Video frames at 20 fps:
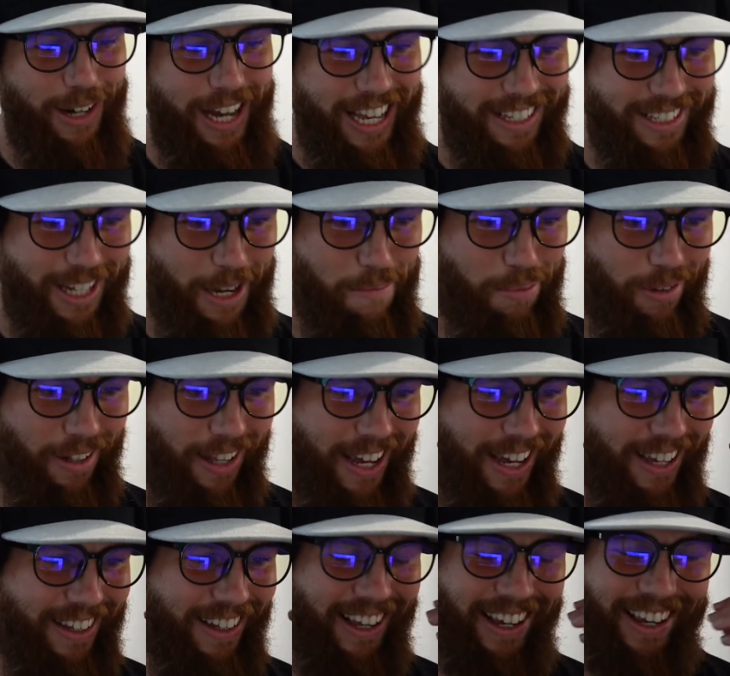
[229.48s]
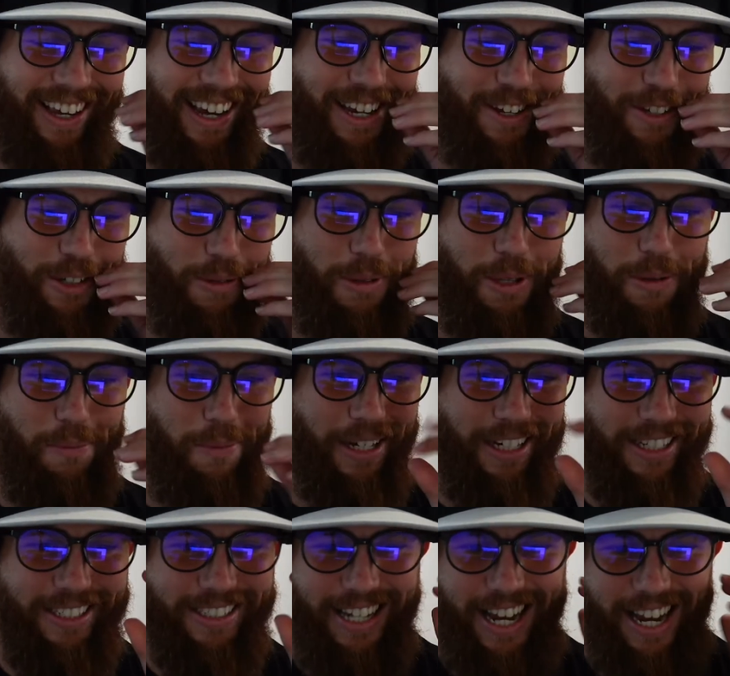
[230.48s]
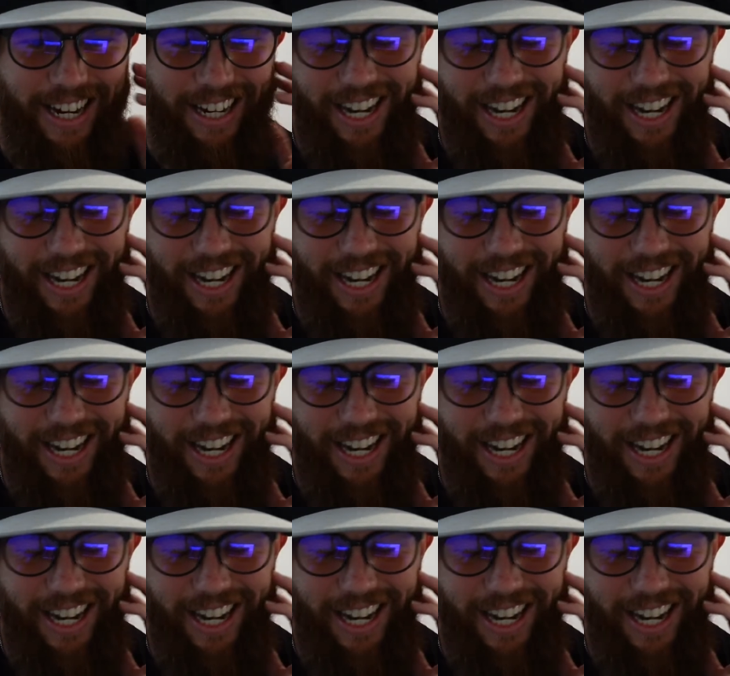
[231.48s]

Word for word: as I play. Like, I used to be the biggest stat